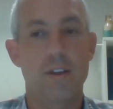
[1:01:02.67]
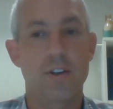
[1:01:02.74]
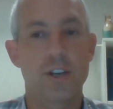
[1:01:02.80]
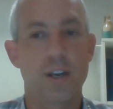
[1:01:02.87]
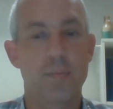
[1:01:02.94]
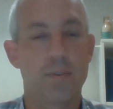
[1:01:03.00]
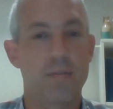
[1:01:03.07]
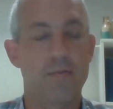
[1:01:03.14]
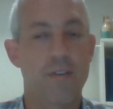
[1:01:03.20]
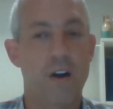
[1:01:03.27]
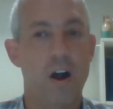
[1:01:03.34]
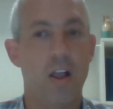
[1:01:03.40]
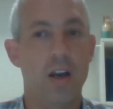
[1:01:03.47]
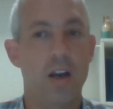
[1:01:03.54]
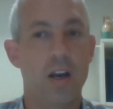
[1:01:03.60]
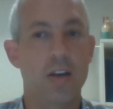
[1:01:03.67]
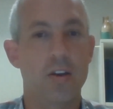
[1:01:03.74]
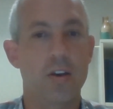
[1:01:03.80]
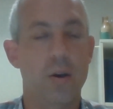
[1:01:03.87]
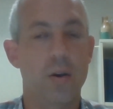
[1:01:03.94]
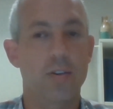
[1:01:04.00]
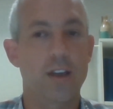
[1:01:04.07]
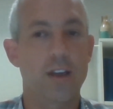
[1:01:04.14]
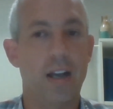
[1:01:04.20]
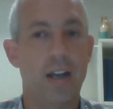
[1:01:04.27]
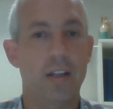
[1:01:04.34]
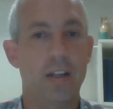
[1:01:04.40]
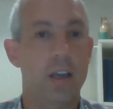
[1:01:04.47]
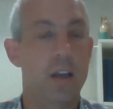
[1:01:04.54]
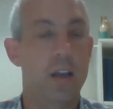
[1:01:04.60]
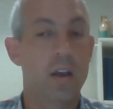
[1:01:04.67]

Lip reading: the chips have fallen and you know exactly